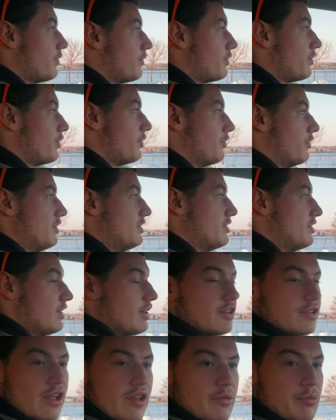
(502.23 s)
For a
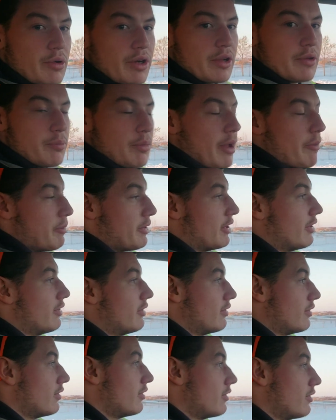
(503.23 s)
V6, that's pretty peppy.
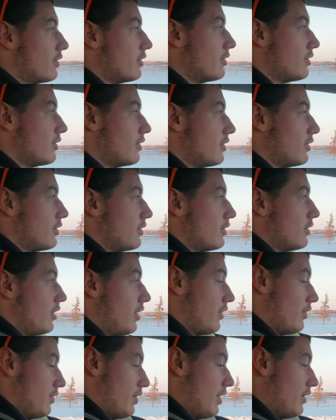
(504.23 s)

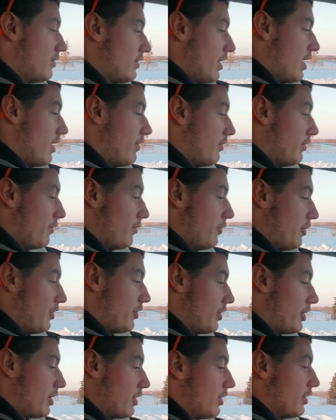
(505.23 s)
That's nice to have a
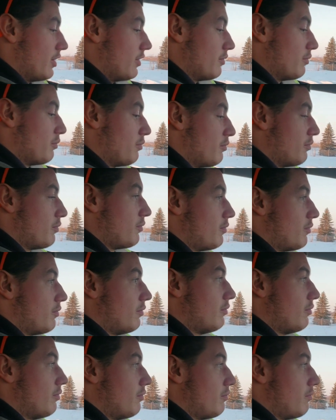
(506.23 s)
very good
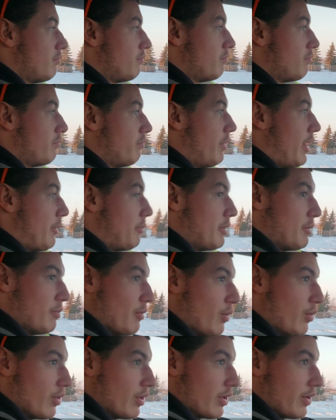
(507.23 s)
peppy
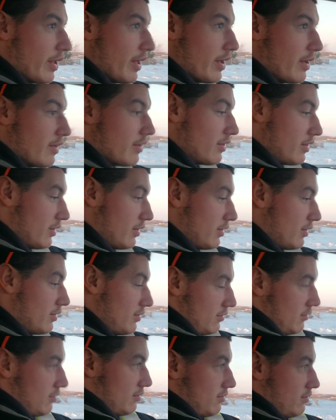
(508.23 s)
motor that
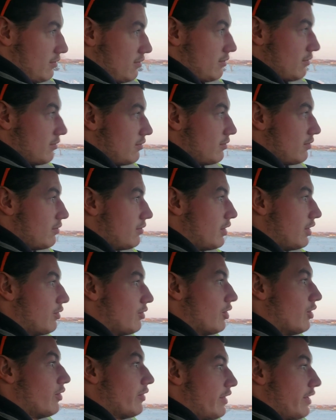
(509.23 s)
you
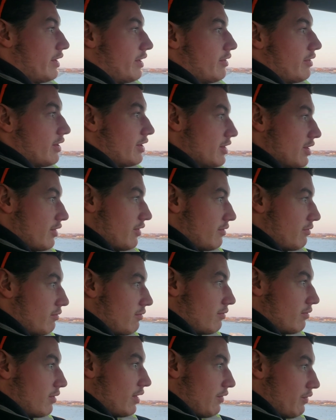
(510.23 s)
know that you can just,
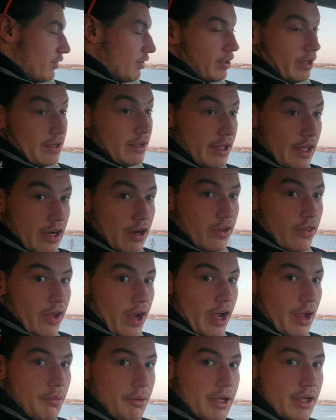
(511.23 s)
if you need to get on the
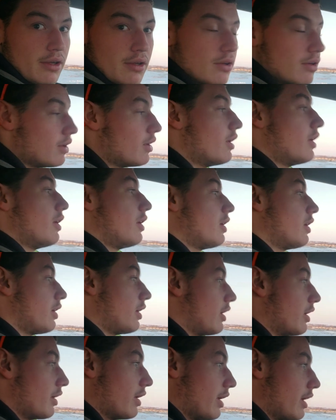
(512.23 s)
highway,
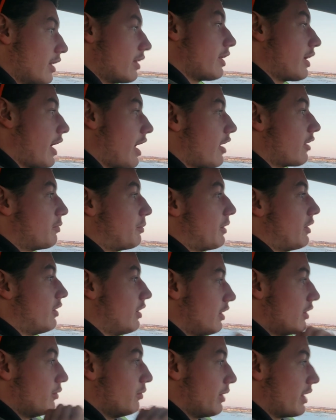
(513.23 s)
you can hit the gas pedal
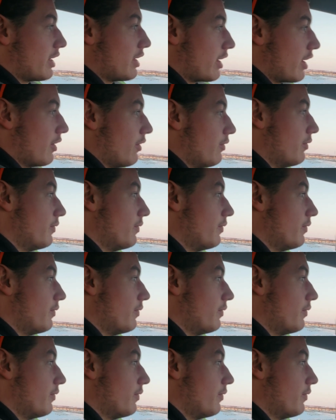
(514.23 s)
and away you go.